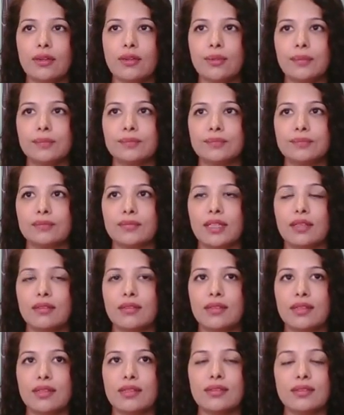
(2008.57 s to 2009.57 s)
of
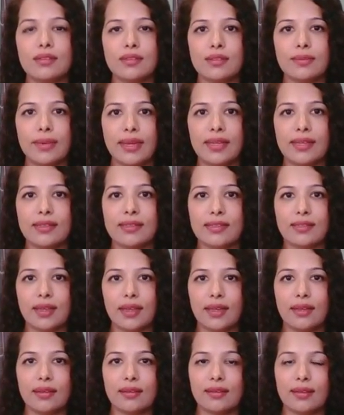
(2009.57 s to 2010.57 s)
reasons why it's
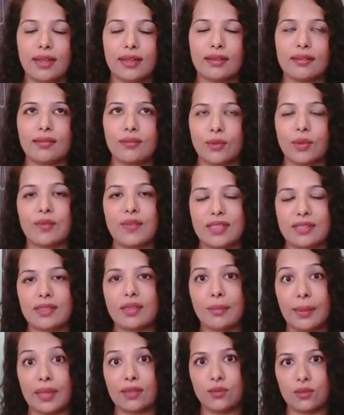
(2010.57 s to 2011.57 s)
there, like when we
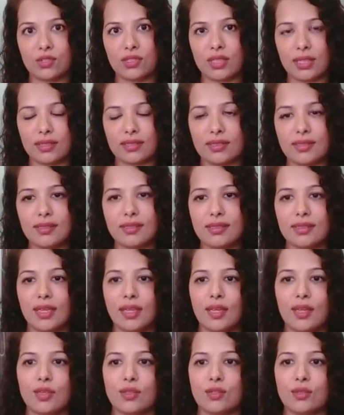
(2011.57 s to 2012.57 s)
say pathogenesis.
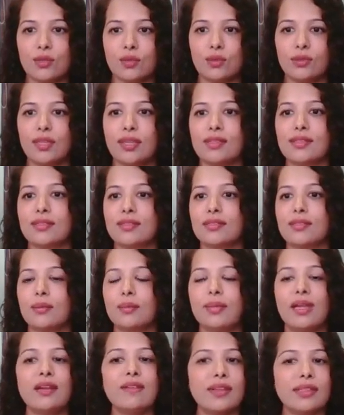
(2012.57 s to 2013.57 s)
So there's the
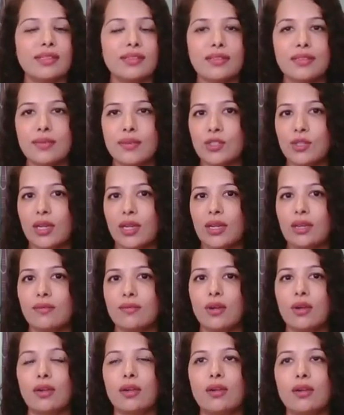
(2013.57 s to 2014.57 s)
blood vessels which are
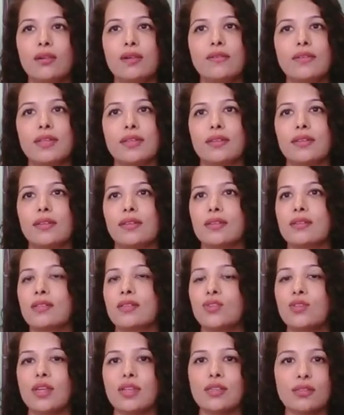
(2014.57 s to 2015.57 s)
involved, the
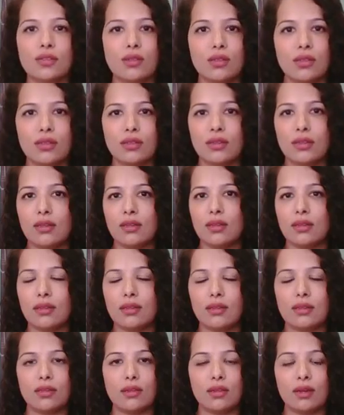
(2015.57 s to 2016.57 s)
stress on
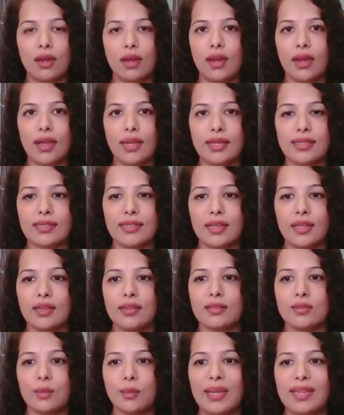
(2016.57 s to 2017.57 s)
the eyes.
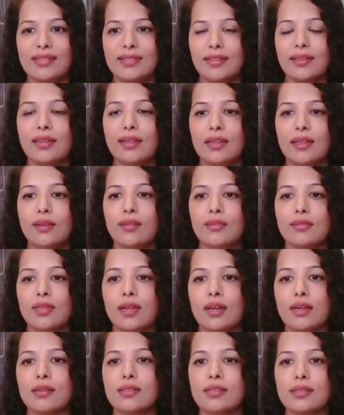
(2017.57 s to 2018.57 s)
So basically
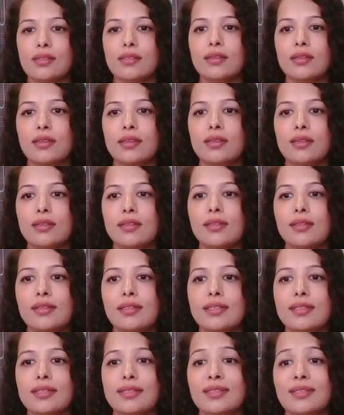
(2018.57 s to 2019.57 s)
dark circle